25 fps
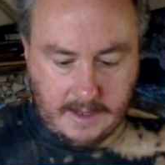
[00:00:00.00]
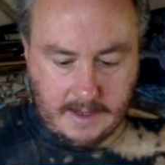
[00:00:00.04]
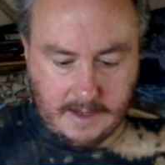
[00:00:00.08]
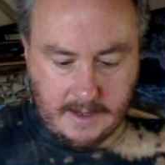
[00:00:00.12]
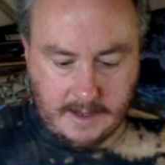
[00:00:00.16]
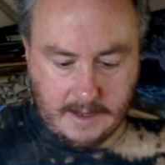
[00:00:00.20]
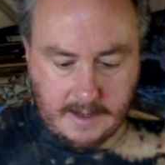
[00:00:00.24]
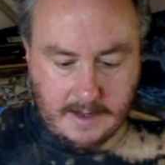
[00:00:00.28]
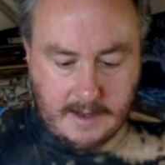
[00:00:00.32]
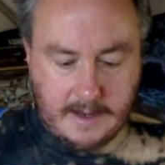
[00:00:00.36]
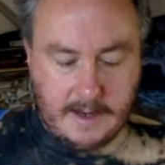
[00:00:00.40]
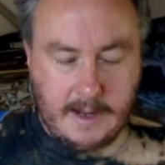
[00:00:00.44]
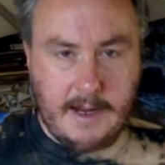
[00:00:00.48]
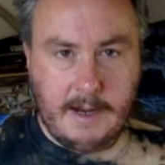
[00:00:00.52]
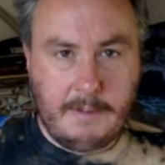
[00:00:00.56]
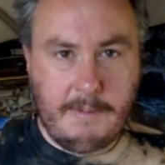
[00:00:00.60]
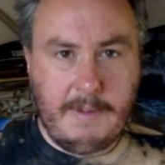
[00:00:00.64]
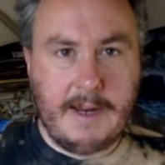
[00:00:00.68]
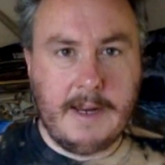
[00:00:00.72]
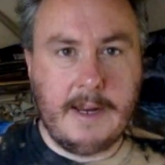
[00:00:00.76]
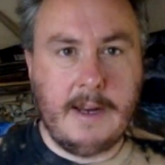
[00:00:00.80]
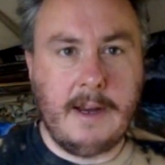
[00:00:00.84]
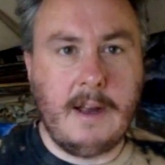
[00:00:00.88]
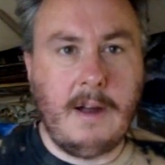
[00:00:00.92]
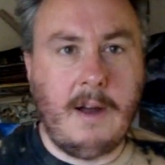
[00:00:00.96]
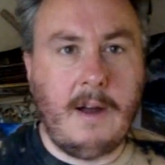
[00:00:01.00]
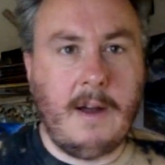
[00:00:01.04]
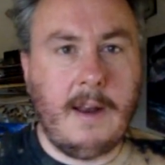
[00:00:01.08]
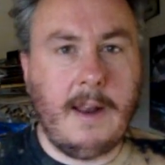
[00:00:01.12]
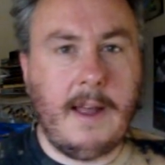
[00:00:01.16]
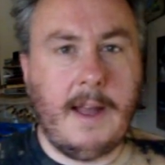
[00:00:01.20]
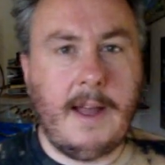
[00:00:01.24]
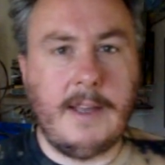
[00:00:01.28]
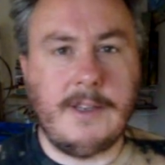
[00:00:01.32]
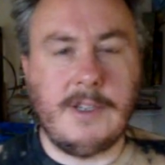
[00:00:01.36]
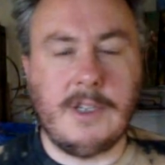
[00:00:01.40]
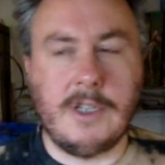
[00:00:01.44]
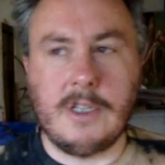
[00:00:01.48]
I, I, like making
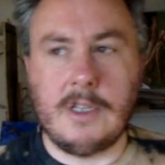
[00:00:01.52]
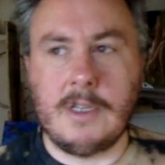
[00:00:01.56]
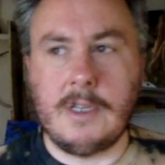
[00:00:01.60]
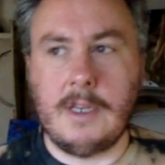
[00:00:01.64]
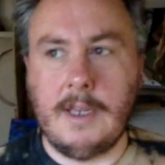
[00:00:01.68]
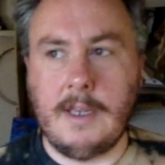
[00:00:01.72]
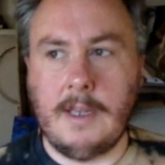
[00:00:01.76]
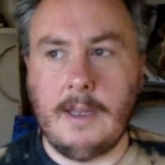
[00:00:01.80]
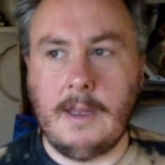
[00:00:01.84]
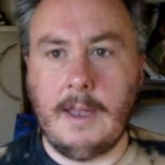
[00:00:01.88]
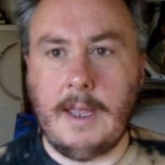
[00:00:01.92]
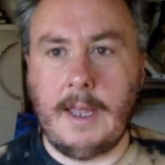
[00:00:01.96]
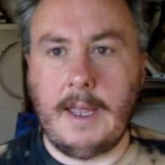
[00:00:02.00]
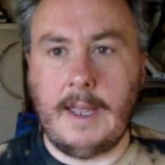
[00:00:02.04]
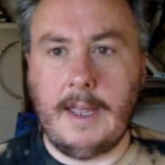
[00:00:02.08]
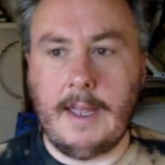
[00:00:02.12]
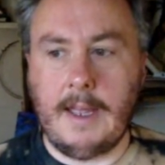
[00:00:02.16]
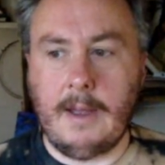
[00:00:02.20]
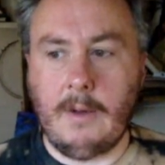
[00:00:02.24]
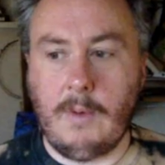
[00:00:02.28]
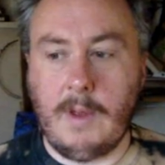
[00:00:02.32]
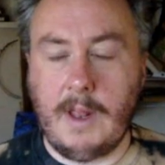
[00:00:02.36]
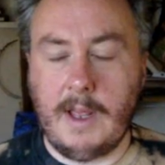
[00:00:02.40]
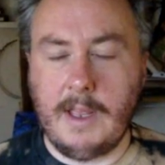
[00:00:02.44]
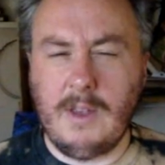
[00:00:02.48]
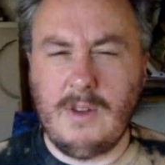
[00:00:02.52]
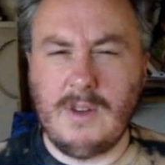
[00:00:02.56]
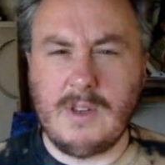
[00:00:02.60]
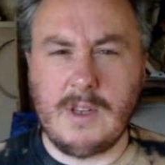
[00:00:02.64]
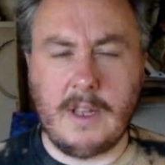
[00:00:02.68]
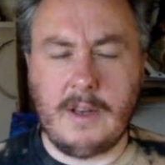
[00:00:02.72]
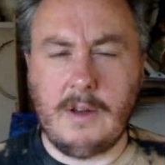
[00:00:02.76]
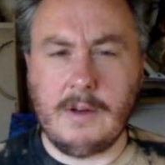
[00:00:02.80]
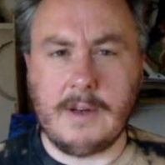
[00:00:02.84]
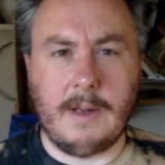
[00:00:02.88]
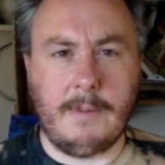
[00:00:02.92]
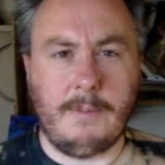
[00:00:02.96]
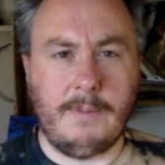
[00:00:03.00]
collages. Uh, well, I use
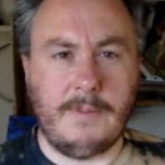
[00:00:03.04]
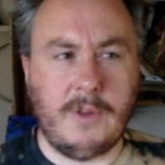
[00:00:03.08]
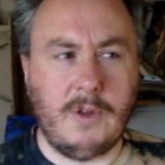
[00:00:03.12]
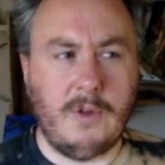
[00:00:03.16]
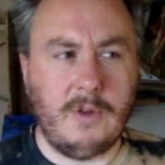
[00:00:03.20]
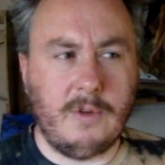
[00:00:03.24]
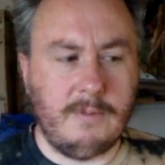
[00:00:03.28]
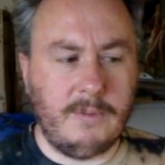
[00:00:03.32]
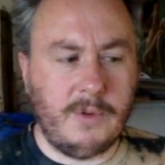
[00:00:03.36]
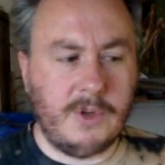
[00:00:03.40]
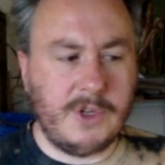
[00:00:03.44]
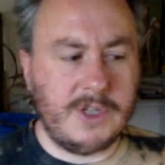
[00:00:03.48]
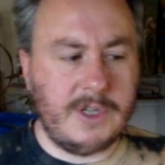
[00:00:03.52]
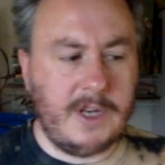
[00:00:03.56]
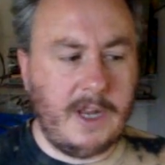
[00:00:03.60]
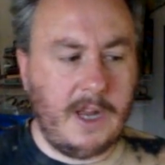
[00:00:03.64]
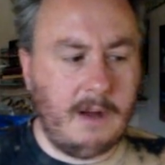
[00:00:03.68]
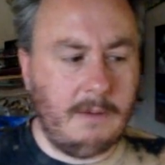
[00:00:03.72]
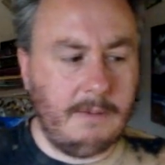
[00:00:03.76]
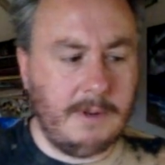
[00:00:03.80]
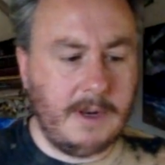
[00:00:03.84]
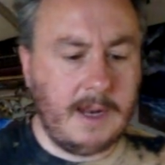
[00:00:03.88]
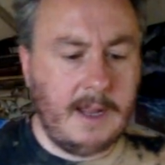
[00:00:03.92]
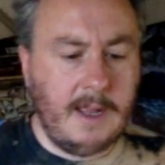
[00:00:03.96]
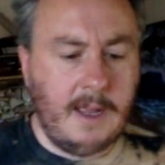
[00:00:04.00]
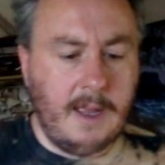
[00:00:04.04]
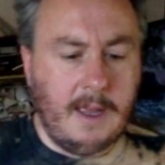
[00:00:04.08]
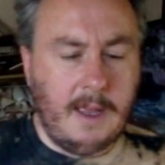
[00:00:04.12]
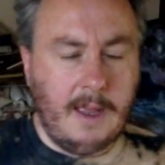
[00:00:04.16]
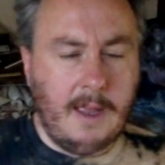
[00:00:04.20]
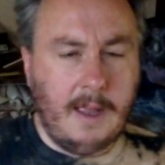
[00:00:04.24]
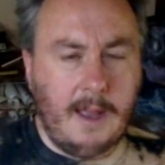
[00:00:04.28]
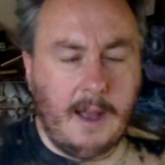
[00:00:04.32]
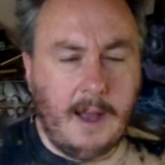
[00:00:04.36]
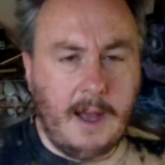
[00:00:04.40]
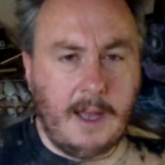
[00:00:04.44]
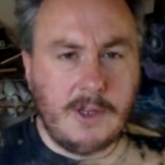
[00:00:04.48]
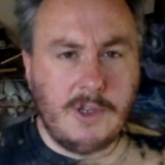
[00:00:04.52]
I don't get do them much now, but
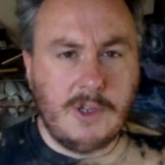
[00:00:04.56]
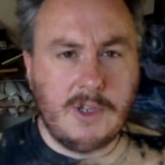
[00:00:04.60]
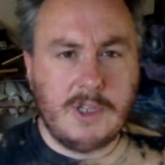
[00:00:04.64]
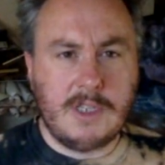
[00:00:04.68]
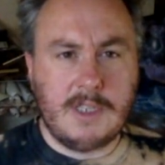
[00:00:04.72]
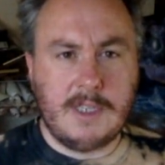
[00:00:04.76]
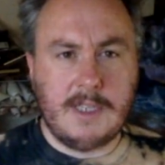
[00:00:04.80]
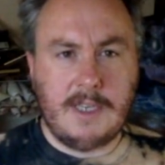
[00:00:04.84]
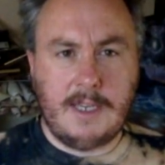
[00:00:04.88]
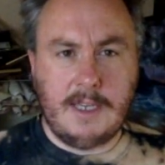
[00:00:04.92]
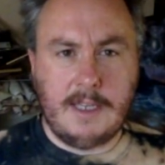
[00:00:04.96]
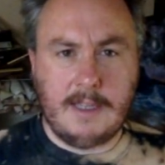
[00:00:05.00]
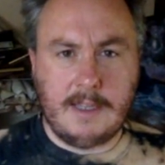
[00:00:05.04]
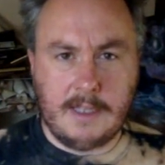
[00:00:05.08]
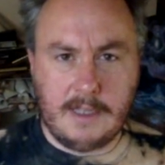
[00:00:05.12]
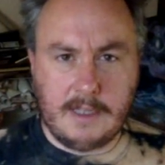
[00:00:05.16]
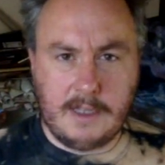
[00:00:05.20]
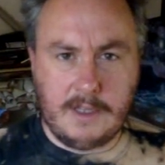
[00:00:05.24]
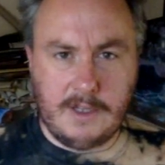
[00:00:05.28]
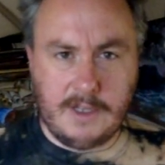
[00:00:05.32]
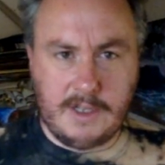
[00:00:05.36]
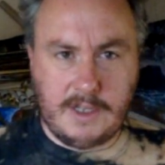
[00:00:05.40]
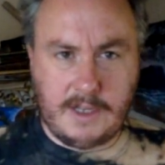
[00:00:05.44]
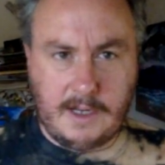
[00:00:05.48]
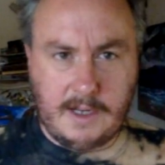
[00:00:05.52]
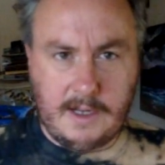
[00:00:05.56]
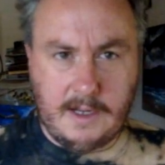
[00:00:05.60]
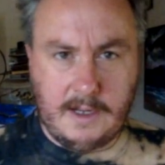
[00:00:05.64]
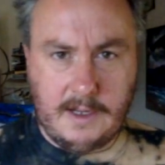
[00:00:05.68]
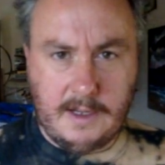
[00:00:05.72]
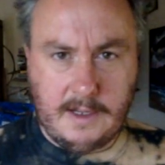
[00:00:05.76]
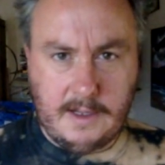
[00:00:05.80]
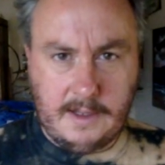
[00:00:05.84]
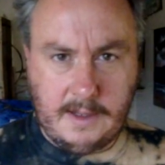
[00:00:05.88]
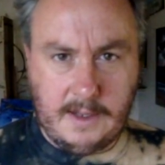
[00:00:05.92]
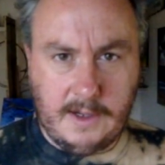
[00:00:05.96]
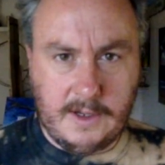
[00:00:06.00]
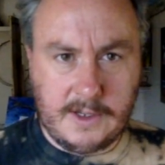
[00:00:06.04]
I just think that there's a
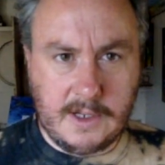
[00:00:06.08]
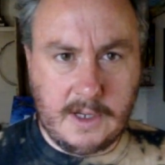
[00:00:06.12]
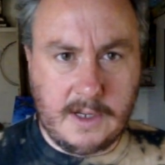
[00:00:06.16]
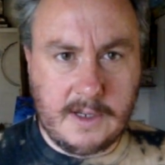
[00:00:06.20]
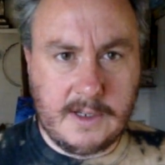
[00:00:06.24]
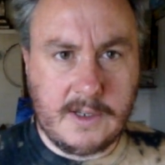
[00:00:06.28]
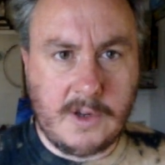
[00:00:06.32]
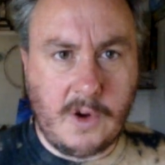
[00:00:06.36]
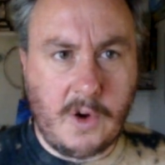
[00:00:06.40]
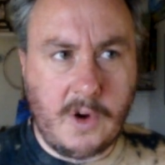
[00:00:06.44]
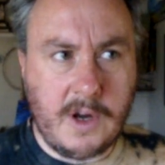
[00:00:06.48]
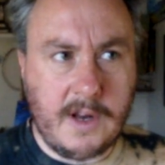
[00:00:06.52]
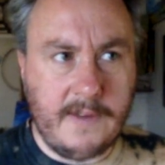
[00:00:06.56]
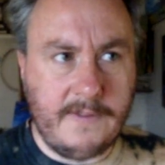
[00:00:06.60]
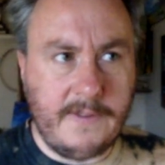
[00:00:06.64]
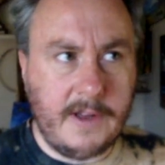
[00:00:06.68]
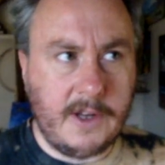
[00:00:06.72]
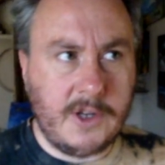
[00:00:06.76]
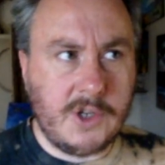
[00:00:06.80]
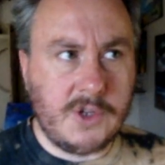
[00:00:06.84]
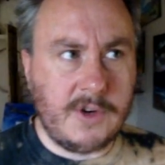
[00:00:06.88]
there's a sort of a